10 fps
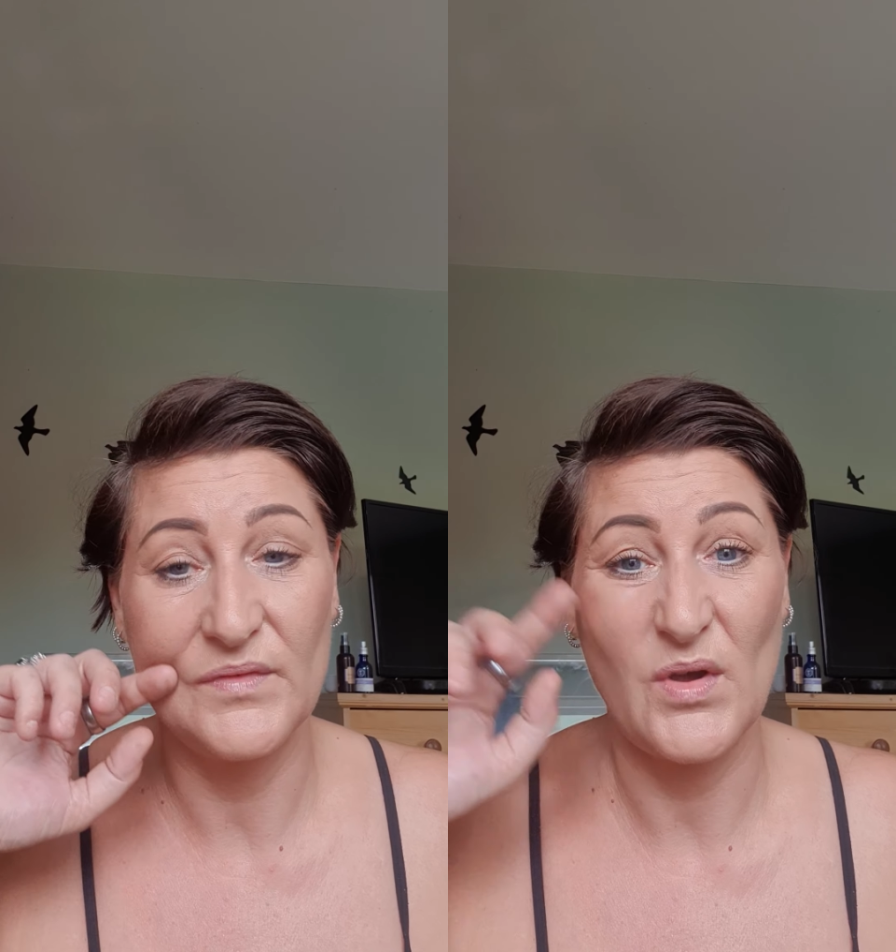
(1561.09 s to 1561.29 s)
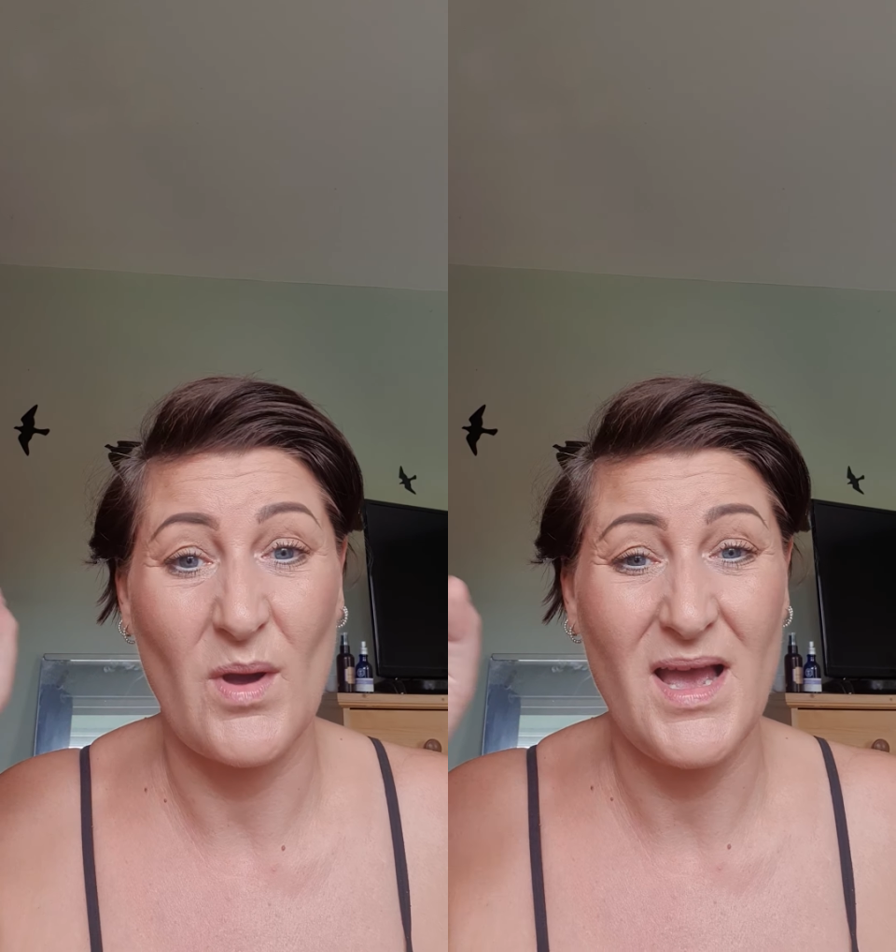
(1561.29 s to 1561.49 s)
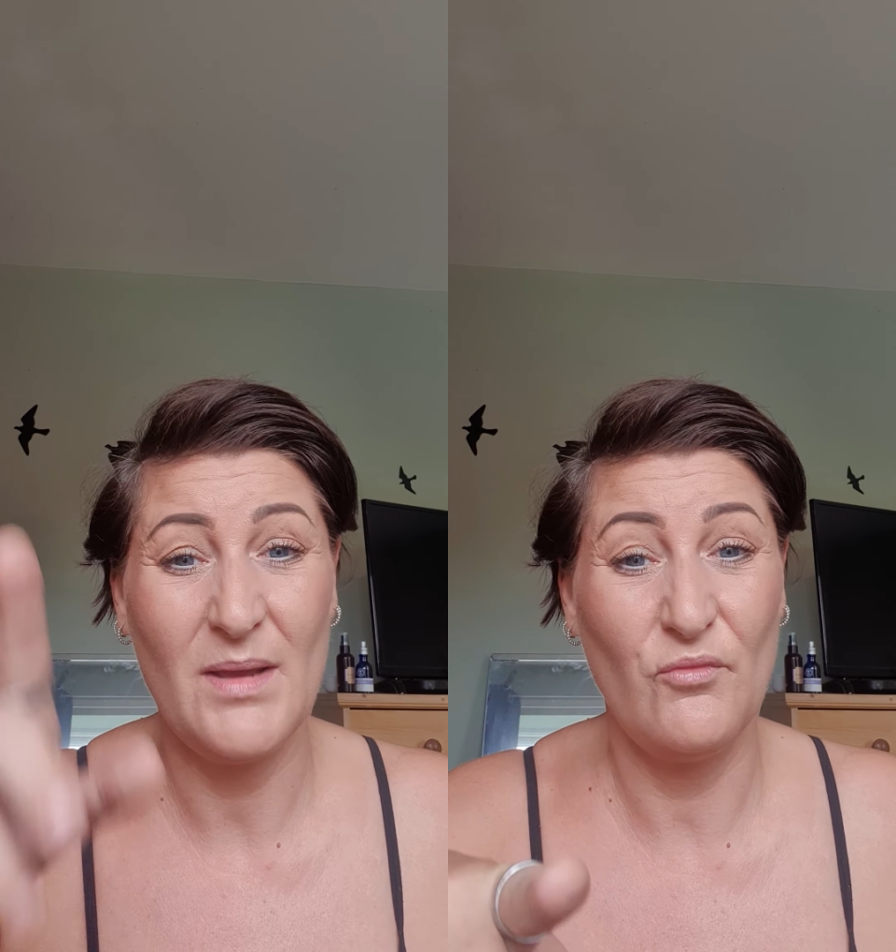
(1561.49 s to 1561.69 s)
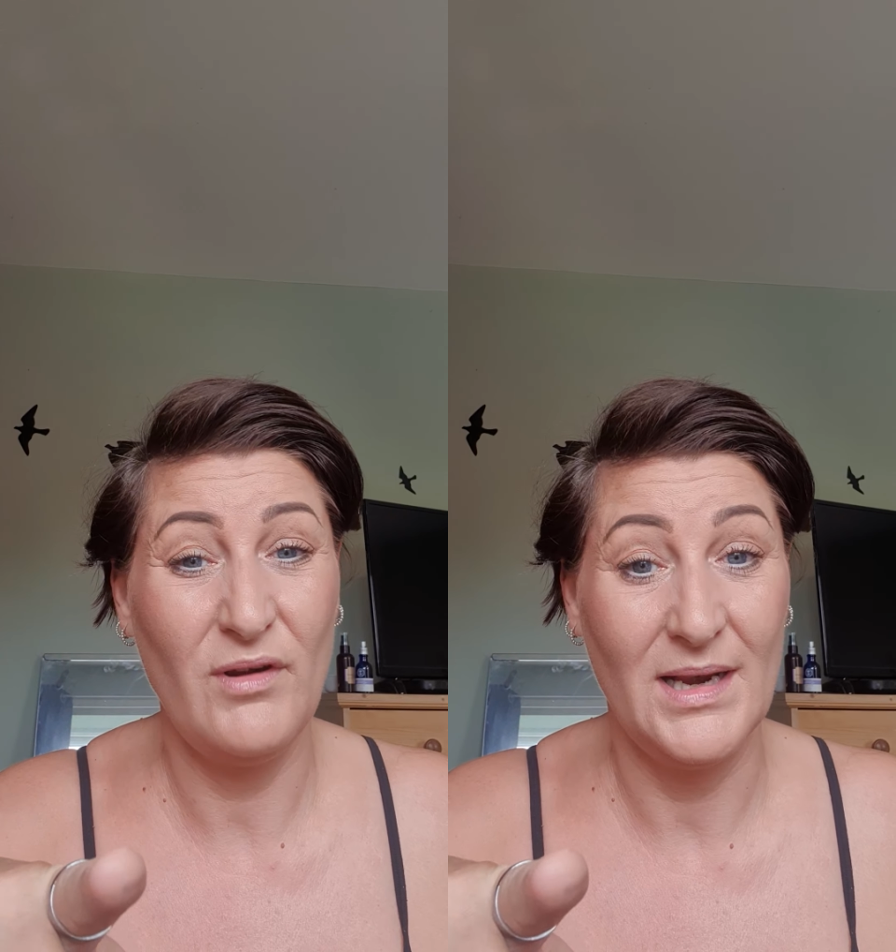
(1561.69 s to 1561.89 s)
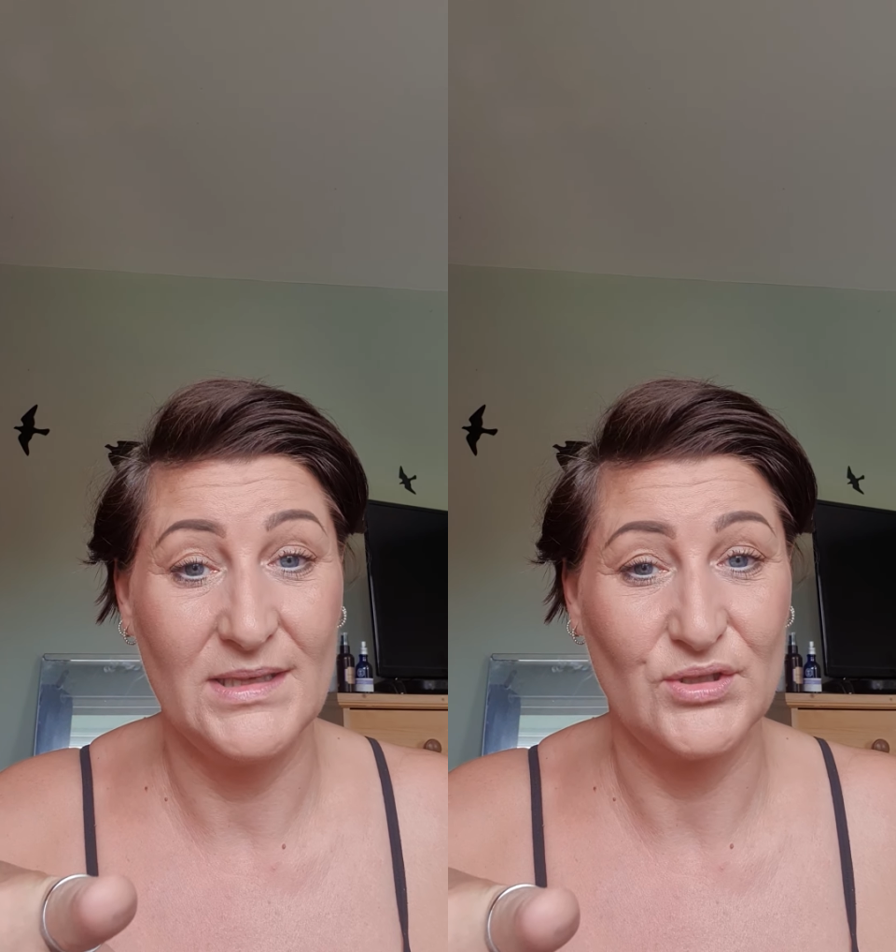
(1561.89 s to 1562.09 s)
so I'm
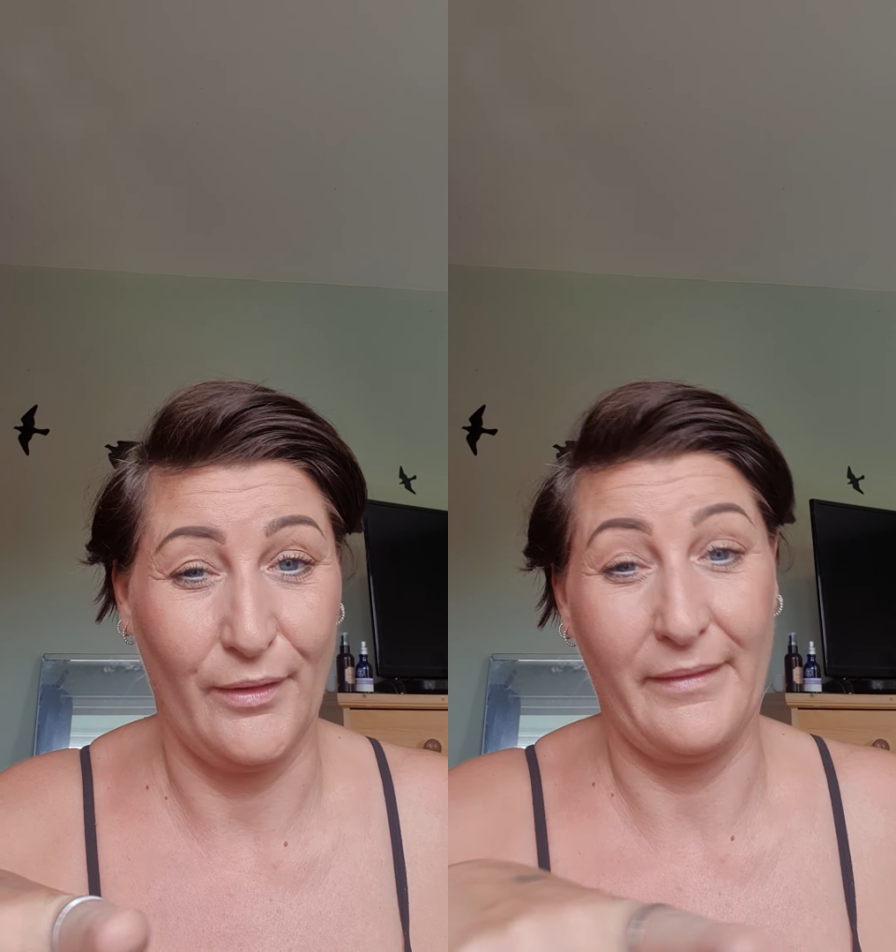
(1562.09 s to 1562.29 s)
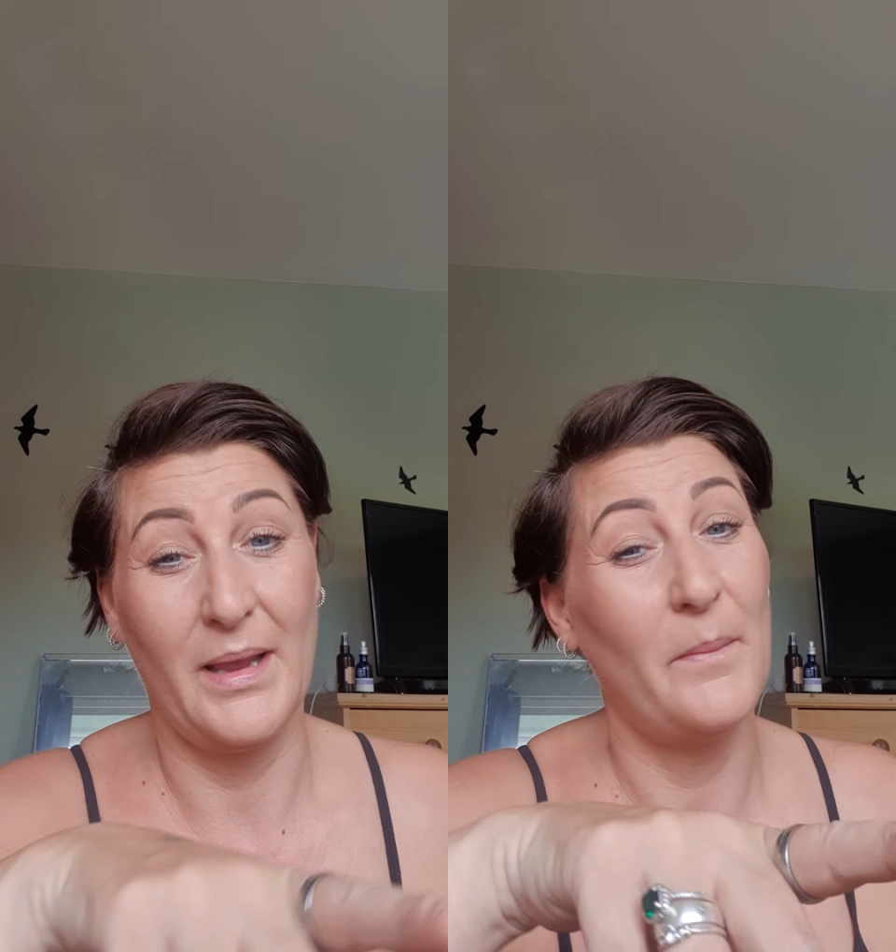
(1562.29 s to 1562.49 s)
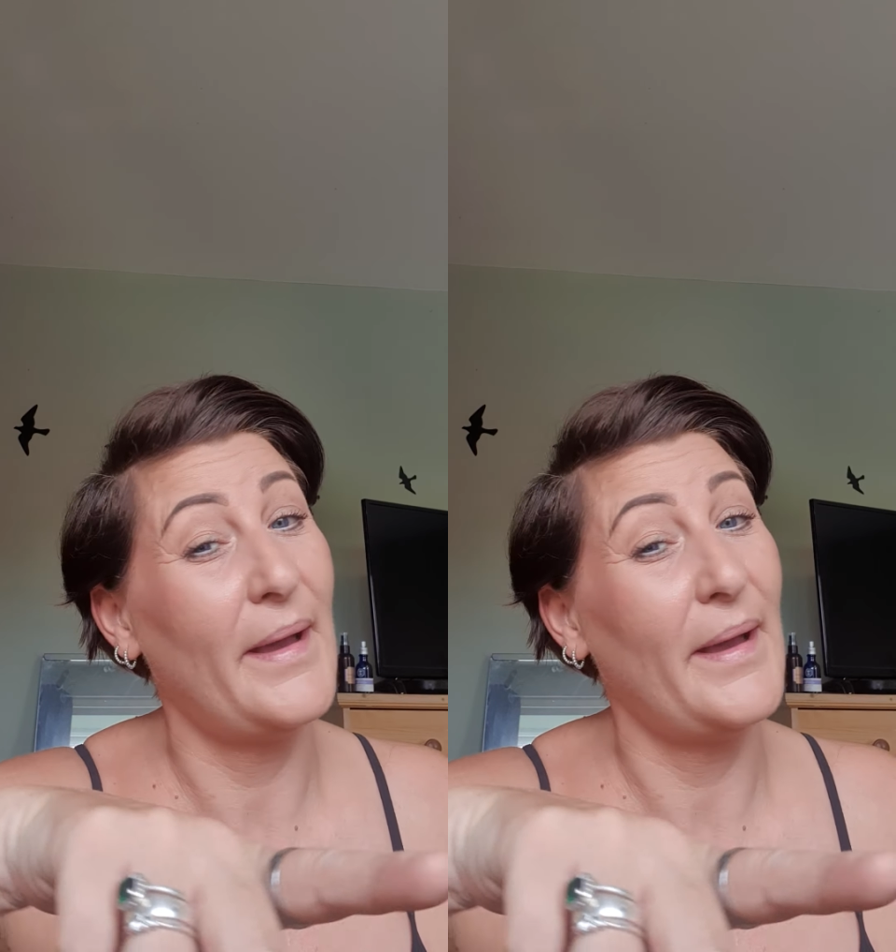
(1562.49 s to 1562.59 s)
really sorry